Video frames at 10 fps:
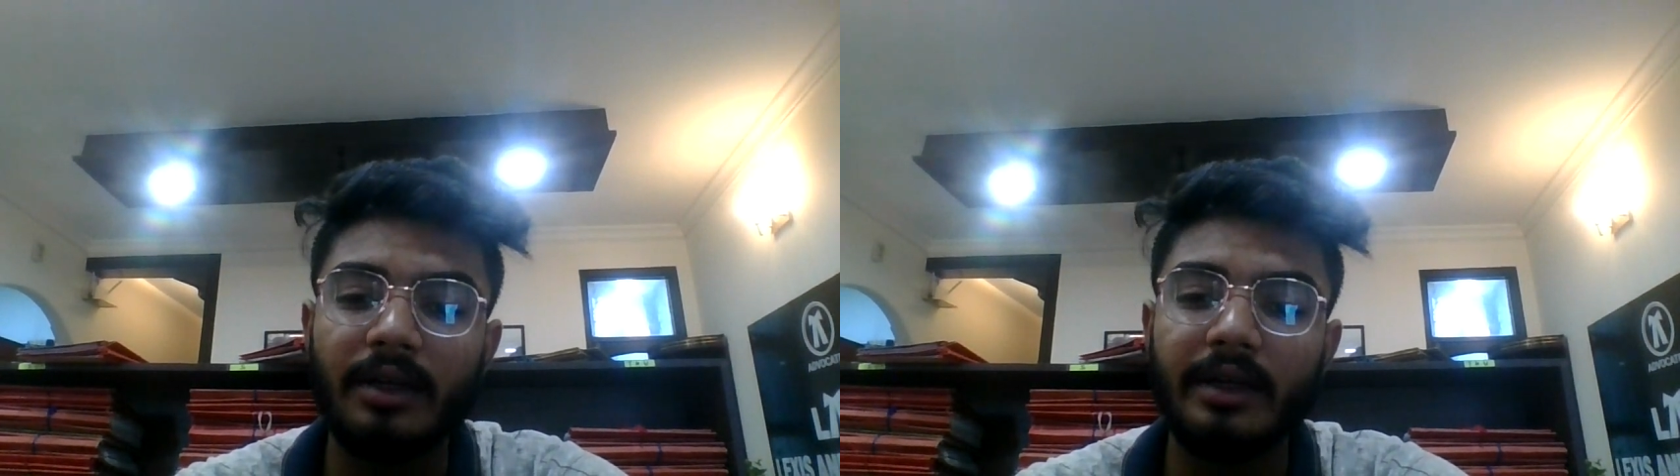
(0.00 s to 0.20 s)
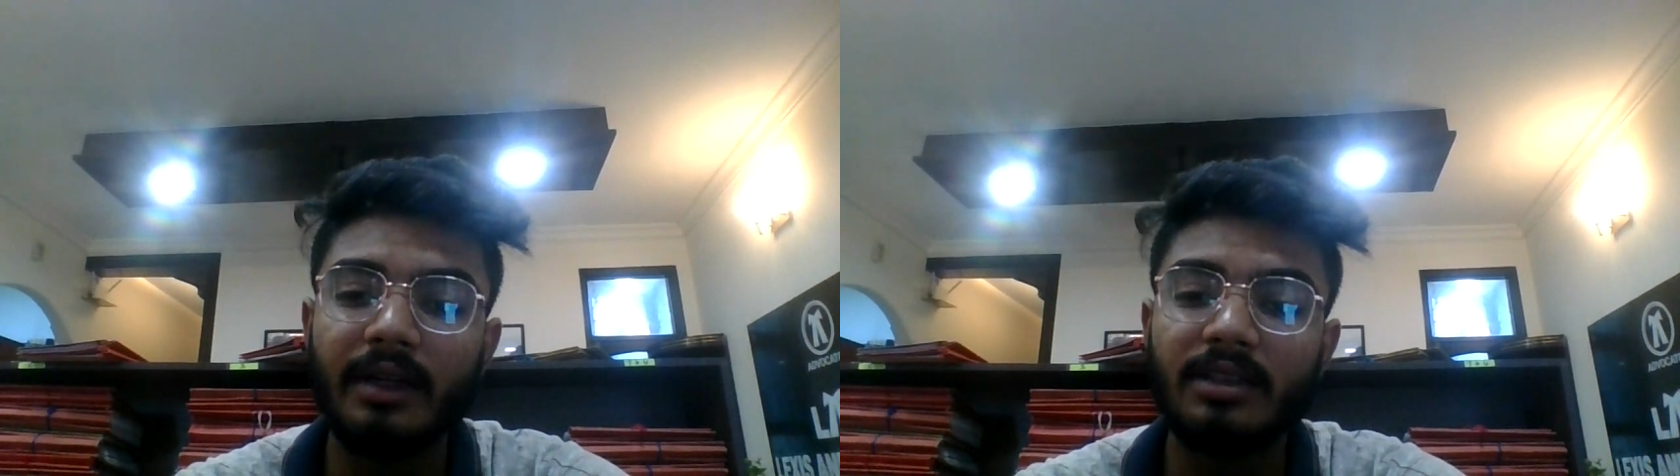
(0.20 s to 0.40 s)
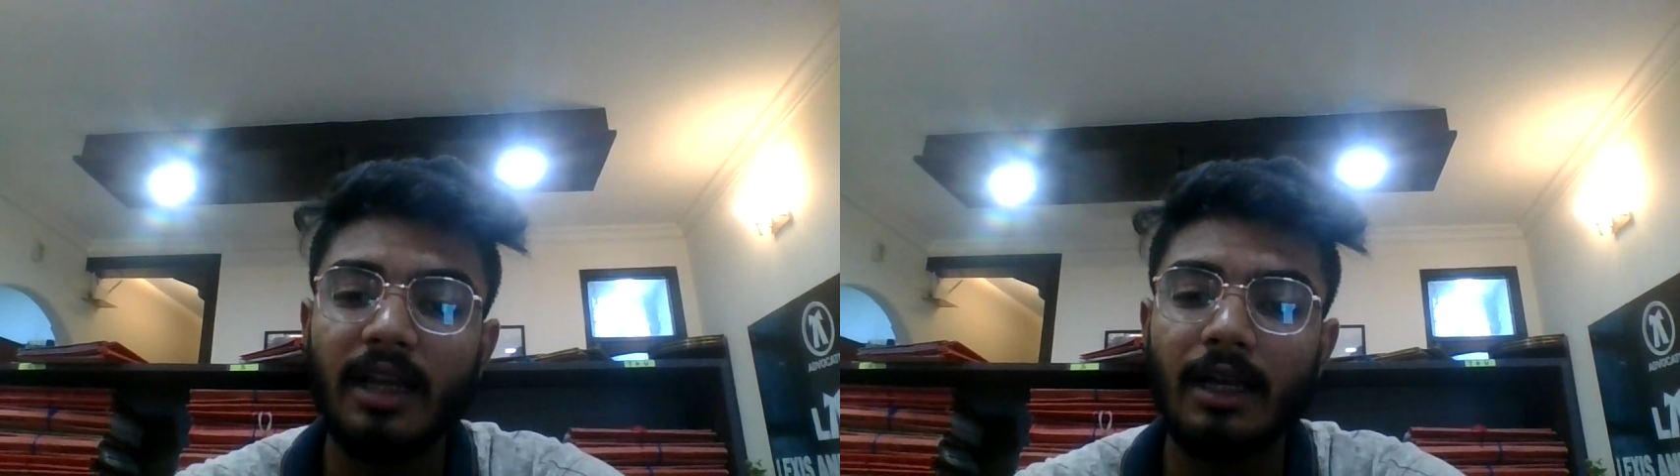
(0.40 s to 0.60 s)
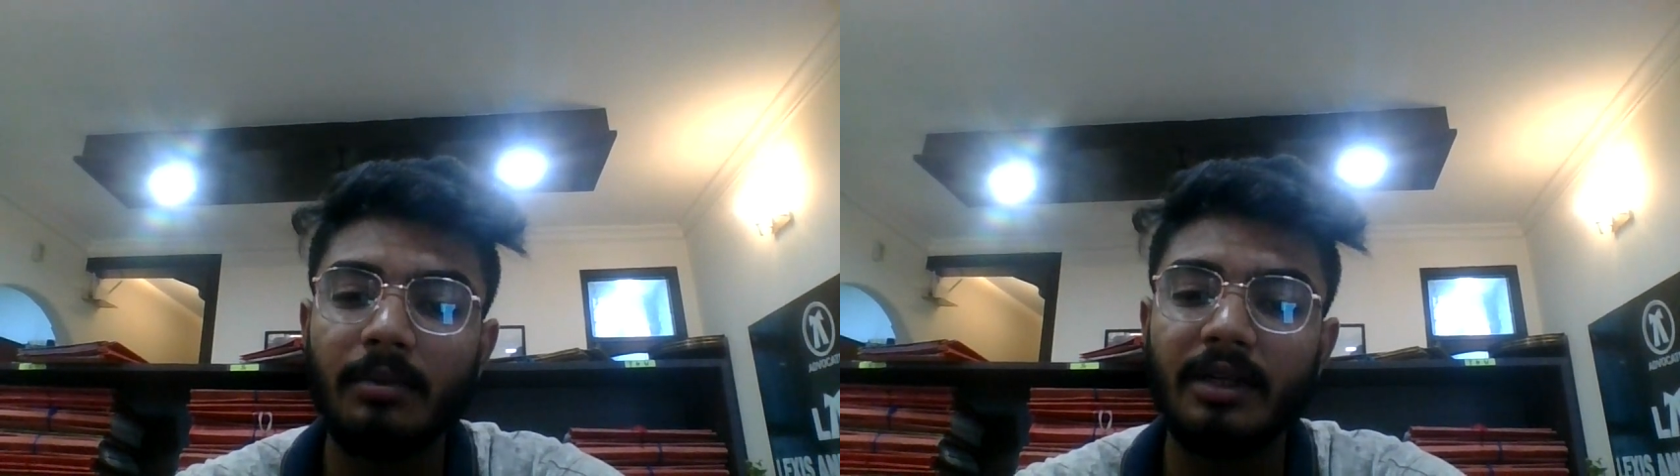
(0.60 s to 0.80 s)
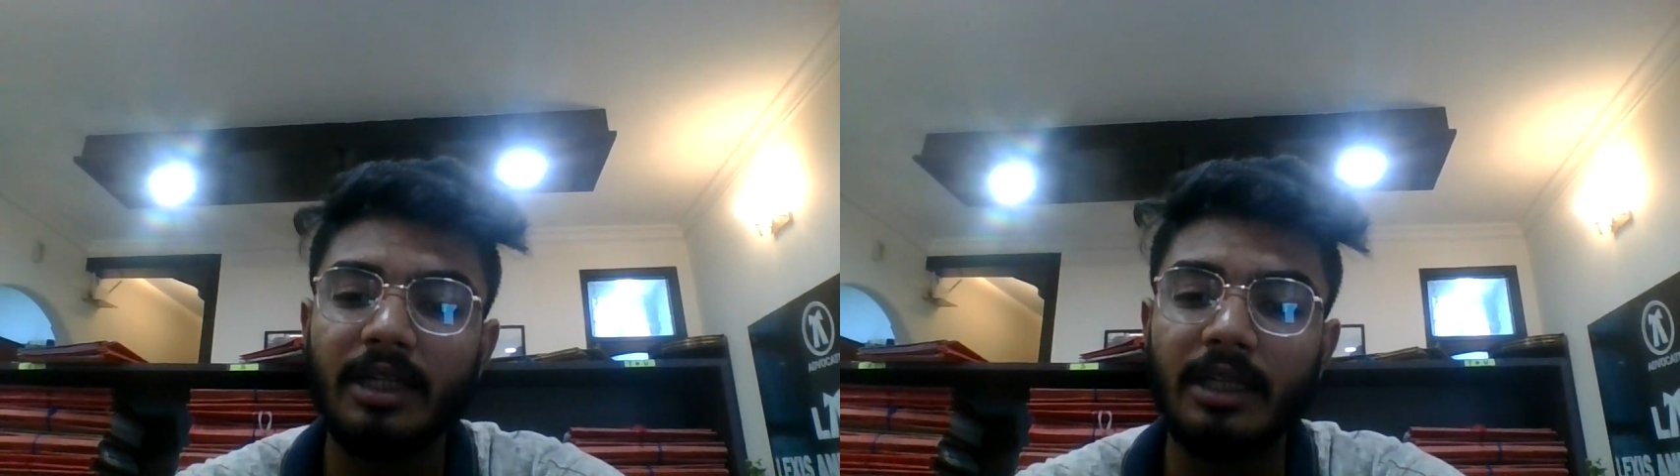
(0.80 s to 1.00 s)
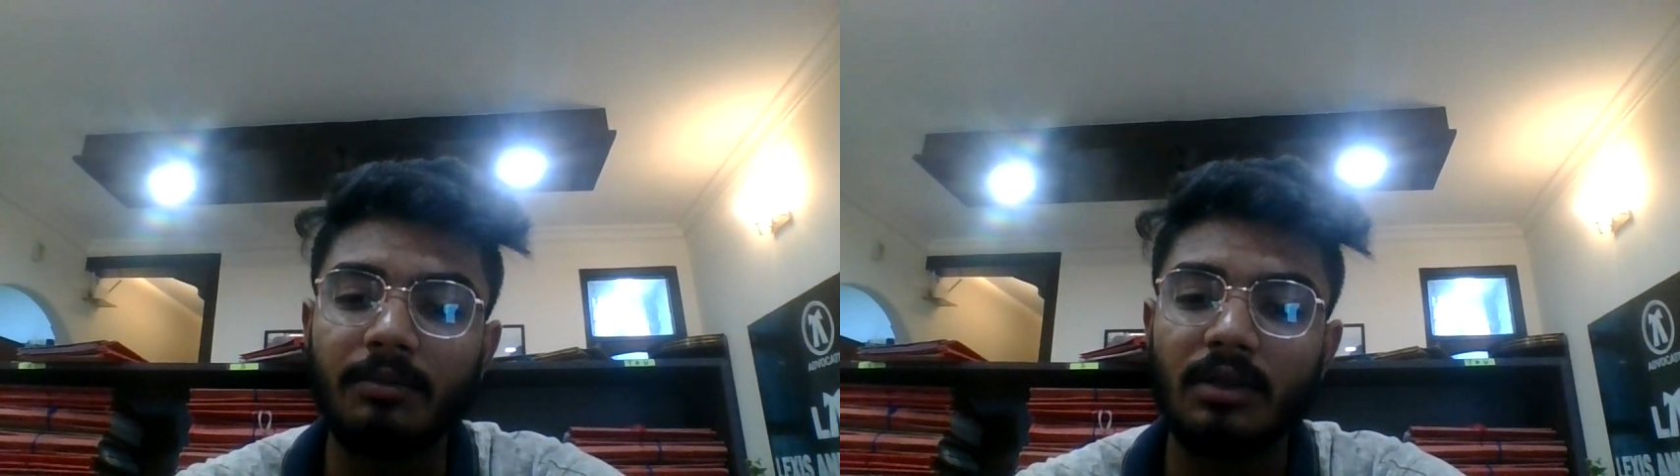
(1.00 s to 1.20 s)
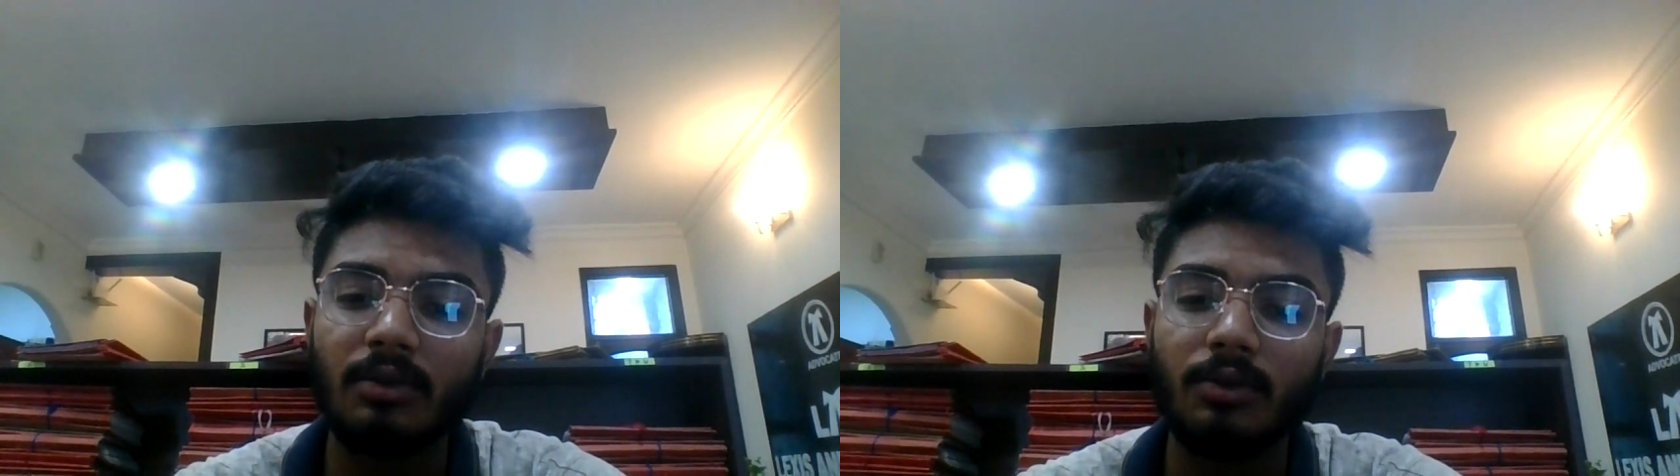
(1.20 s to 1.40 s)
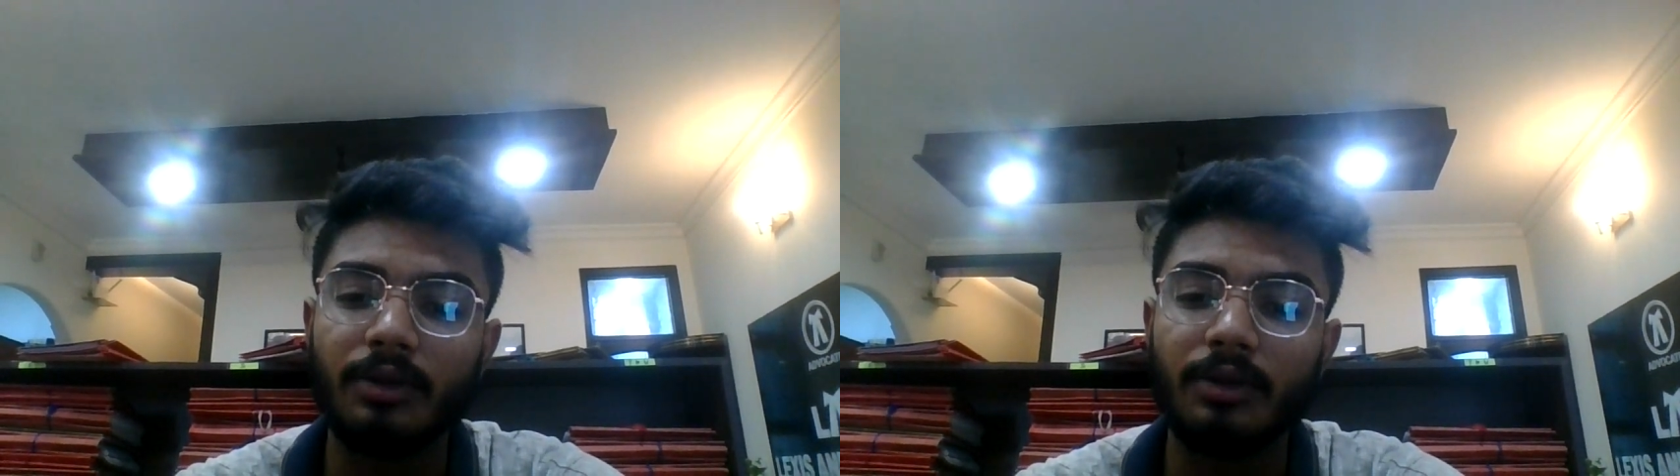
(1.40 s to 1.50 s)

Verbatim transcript: It shall be deemed to